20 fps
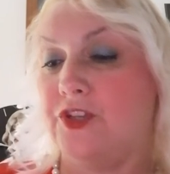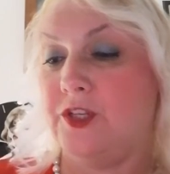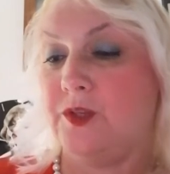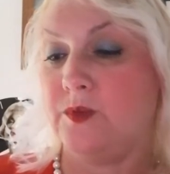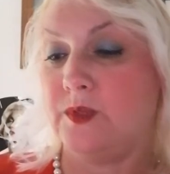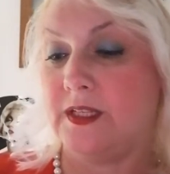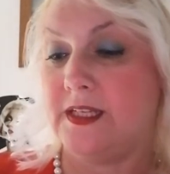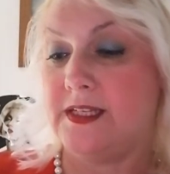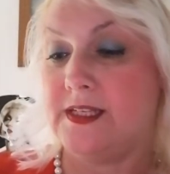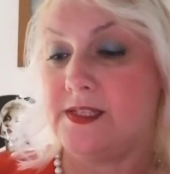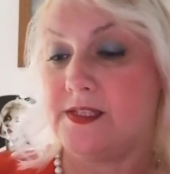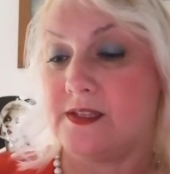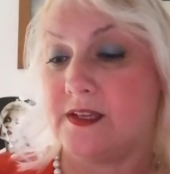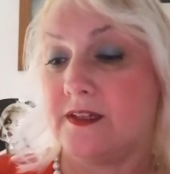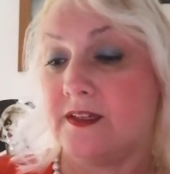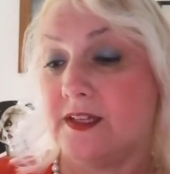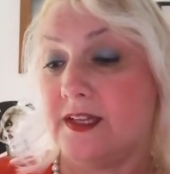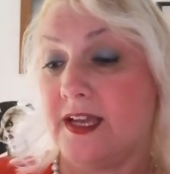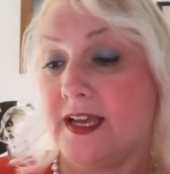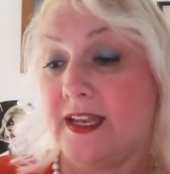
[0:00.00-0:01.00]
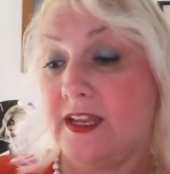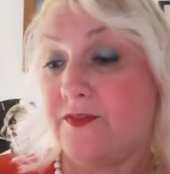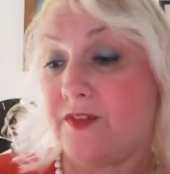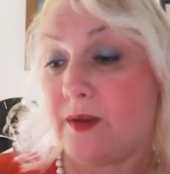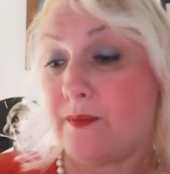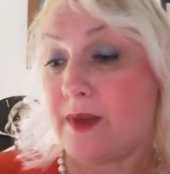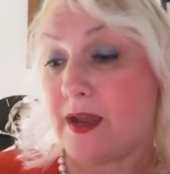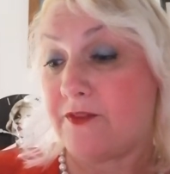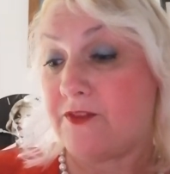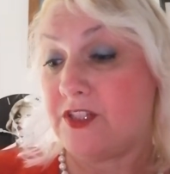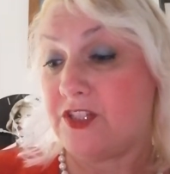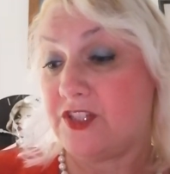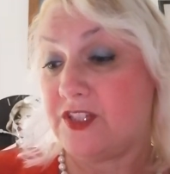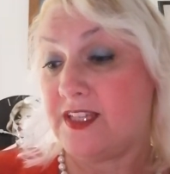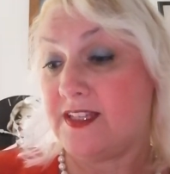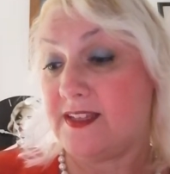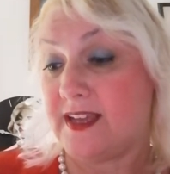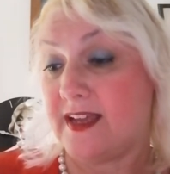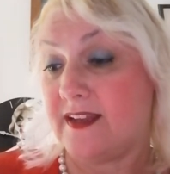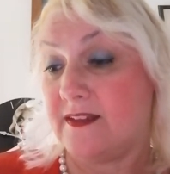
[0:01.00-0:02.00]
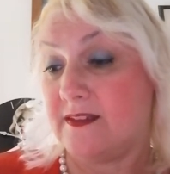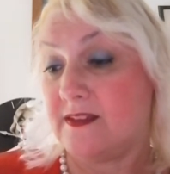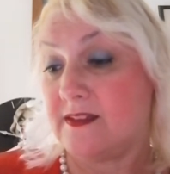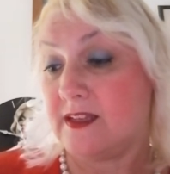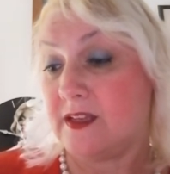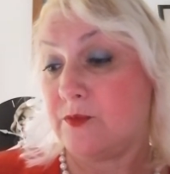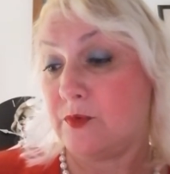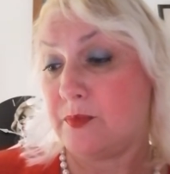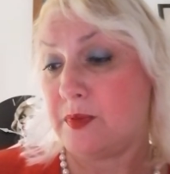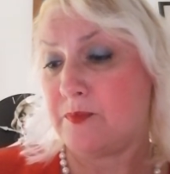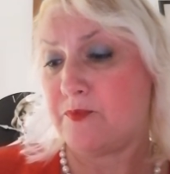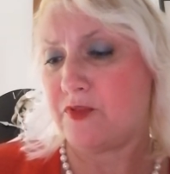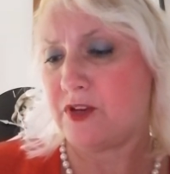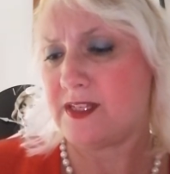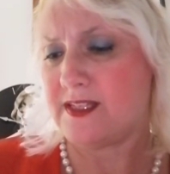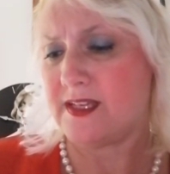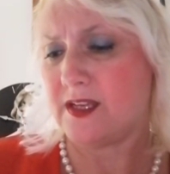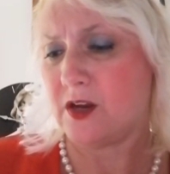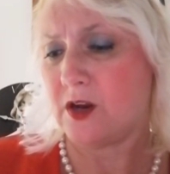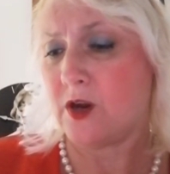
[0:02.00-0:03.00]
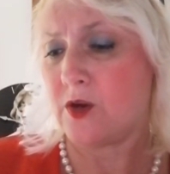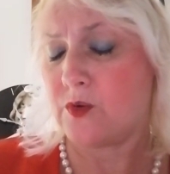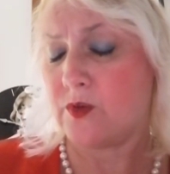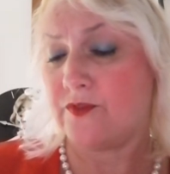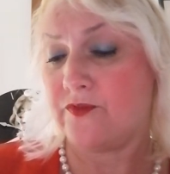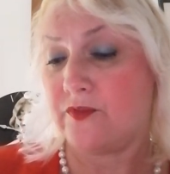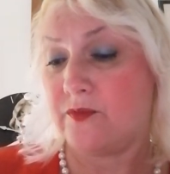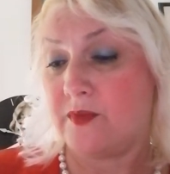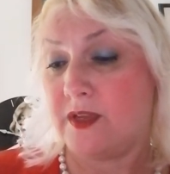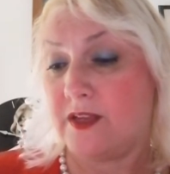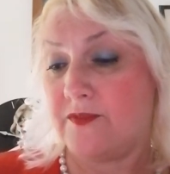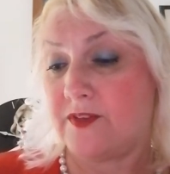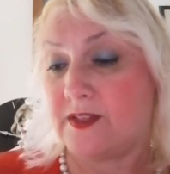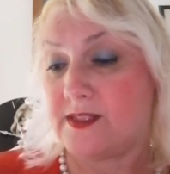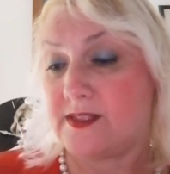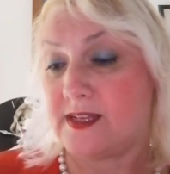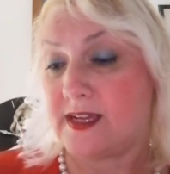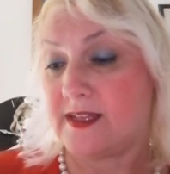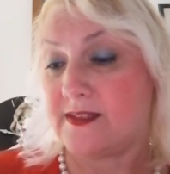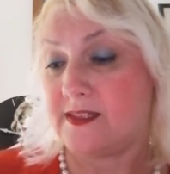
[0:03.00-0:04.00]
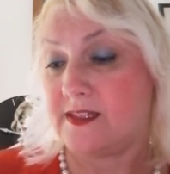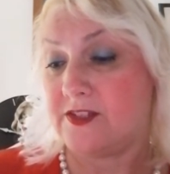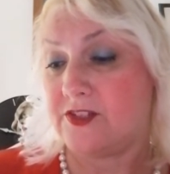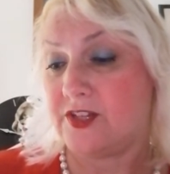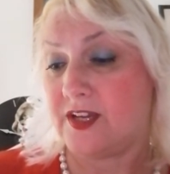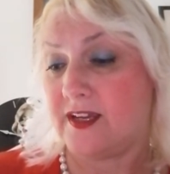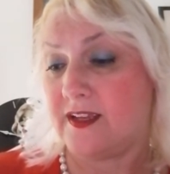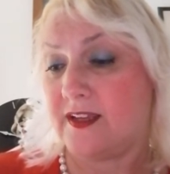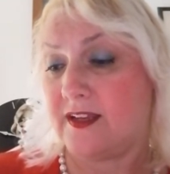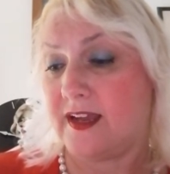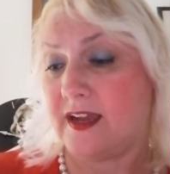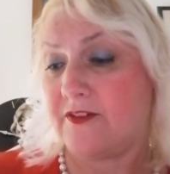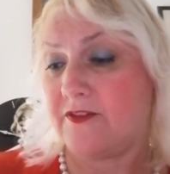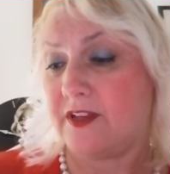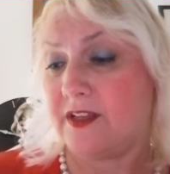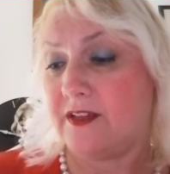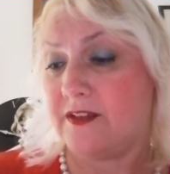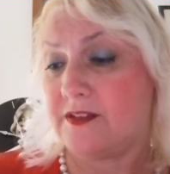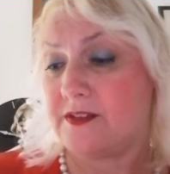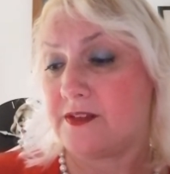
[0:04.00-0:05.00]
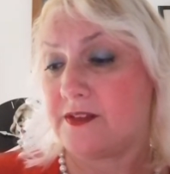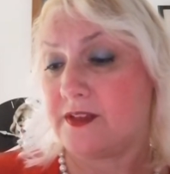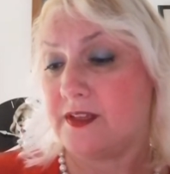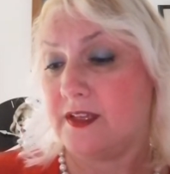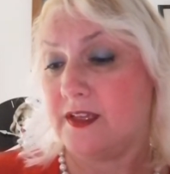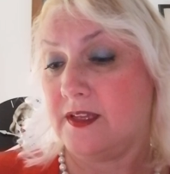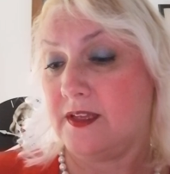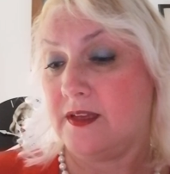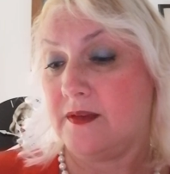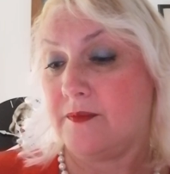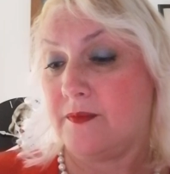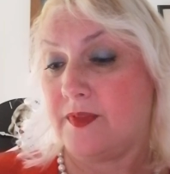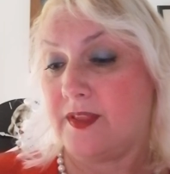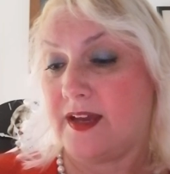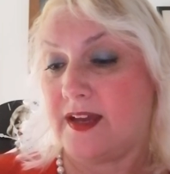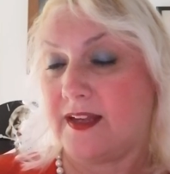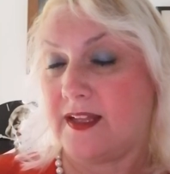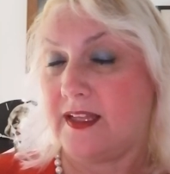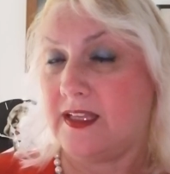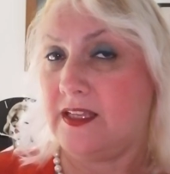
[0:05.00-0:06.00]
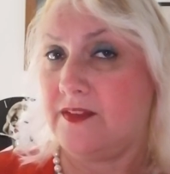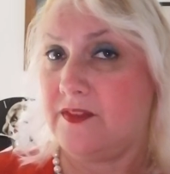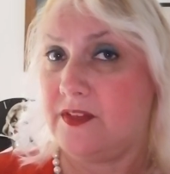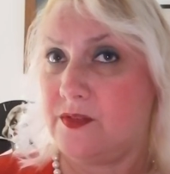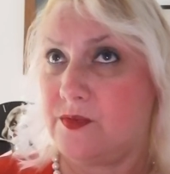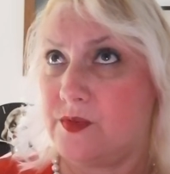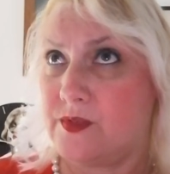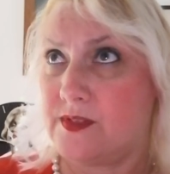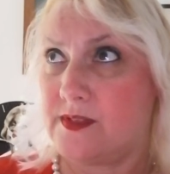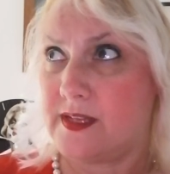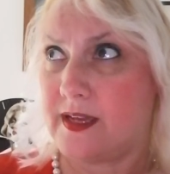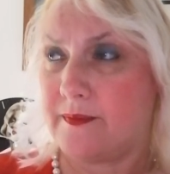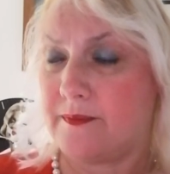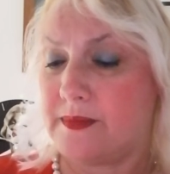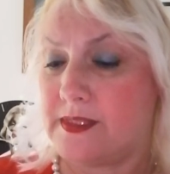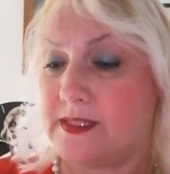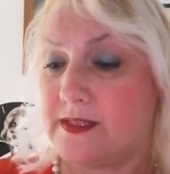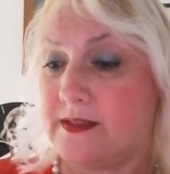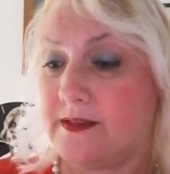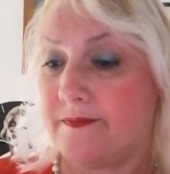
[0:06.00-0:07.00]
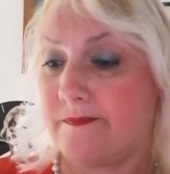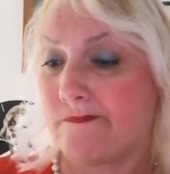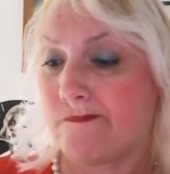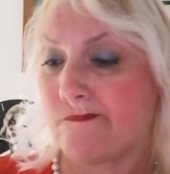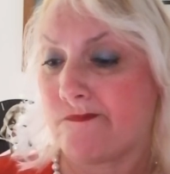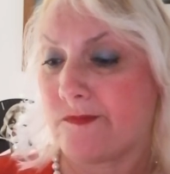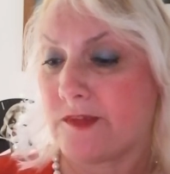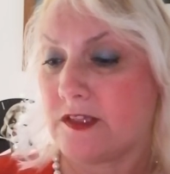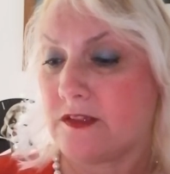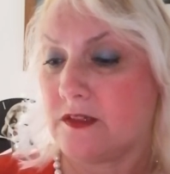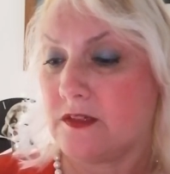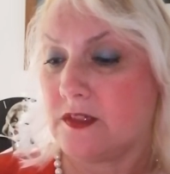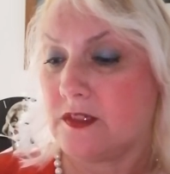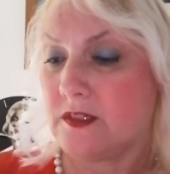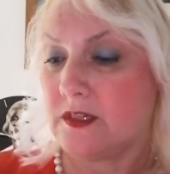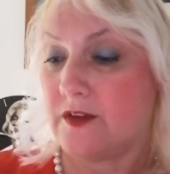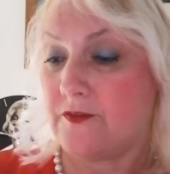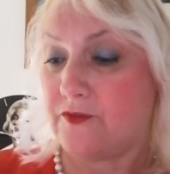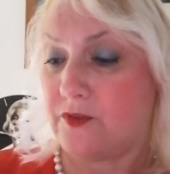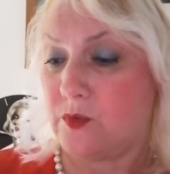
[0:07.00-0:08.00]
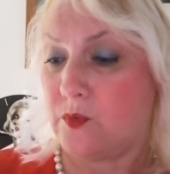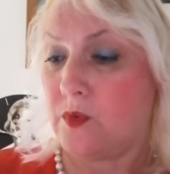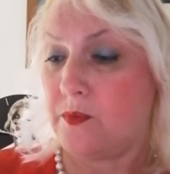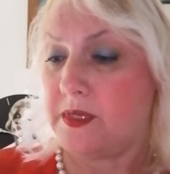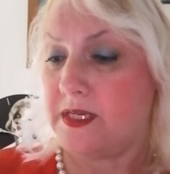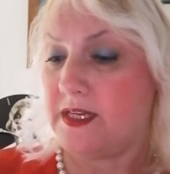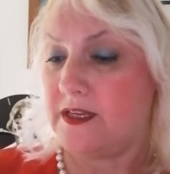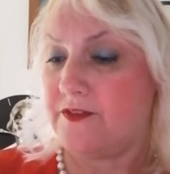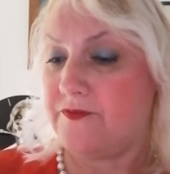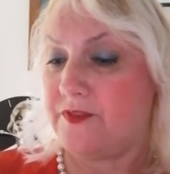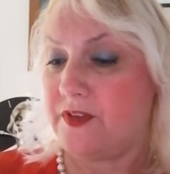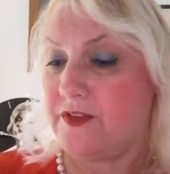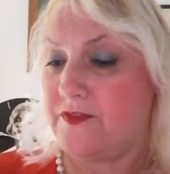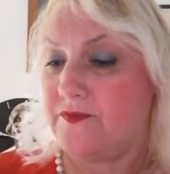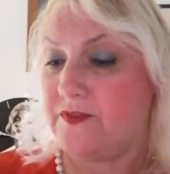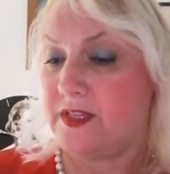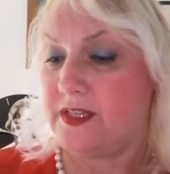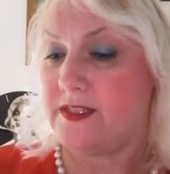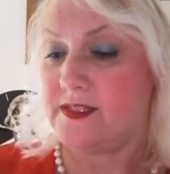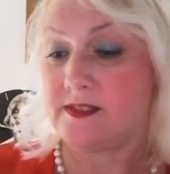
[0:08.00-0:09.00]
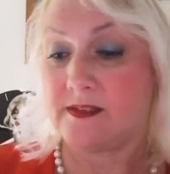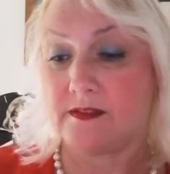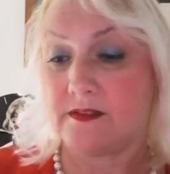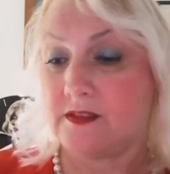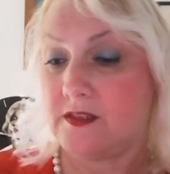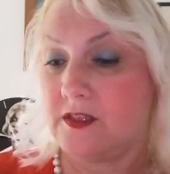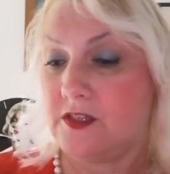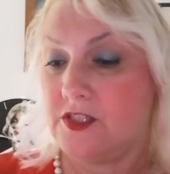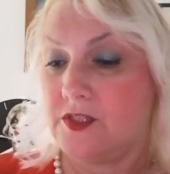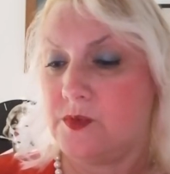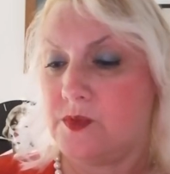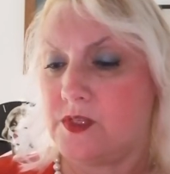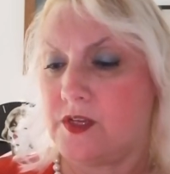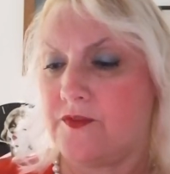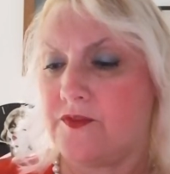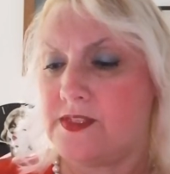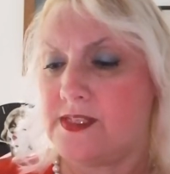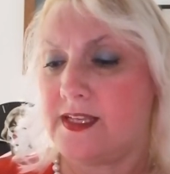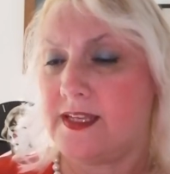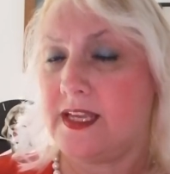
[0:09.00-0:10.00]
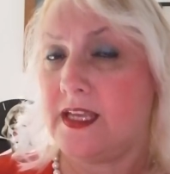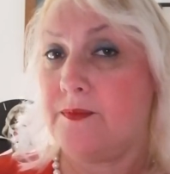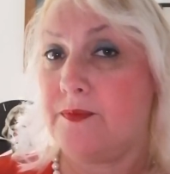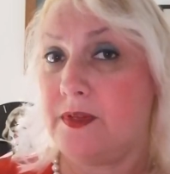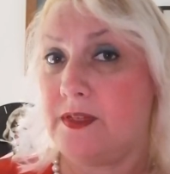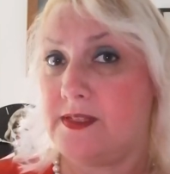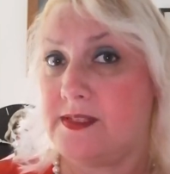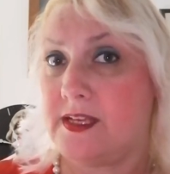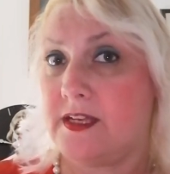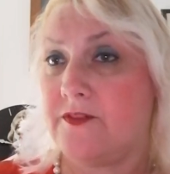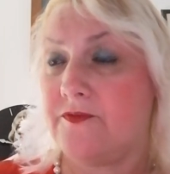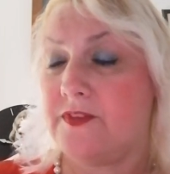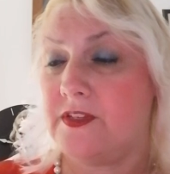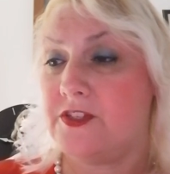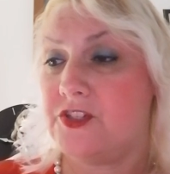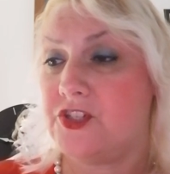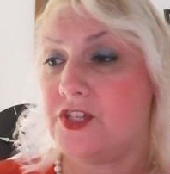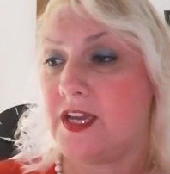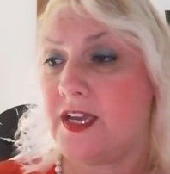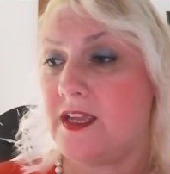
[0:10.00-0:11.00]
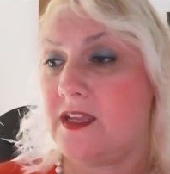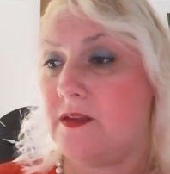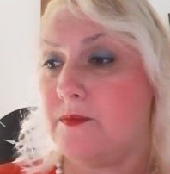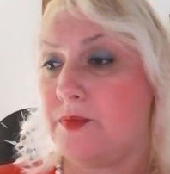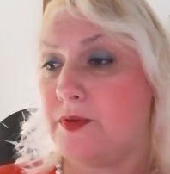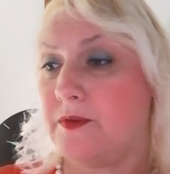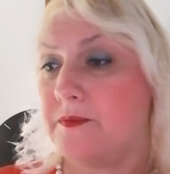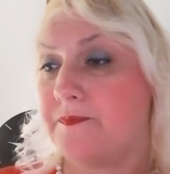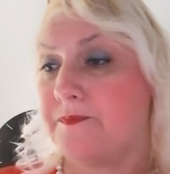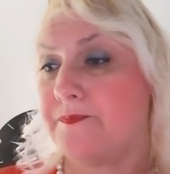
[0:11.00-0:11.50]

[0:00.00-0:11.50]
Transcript: knew Lisa, and if our marriage did end, it would be pretty awkward for me if I started shagging Harriet. But that cleavage was tempting. For a woman in her 50s, she was obviously keeping herself in shape.